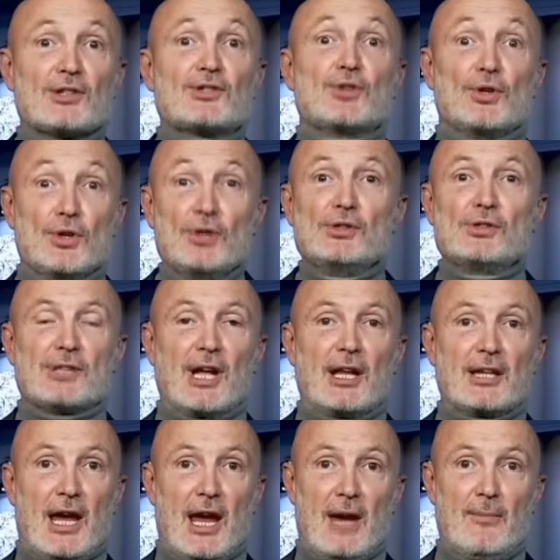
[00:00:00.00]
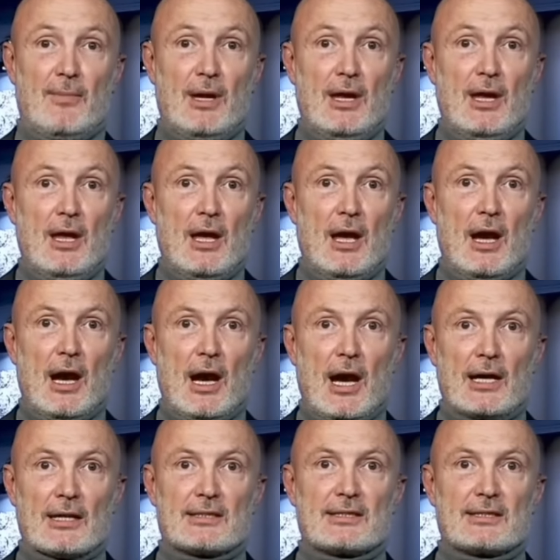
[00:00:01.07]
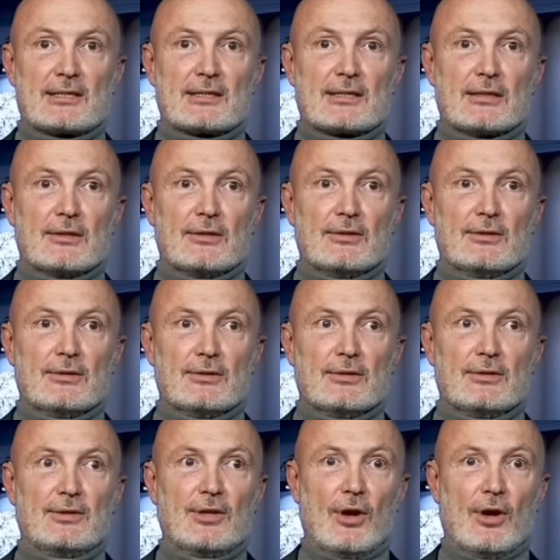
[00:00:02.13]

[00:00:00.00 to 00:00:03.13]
have to talk about Caicedo. He is a masterpiece now.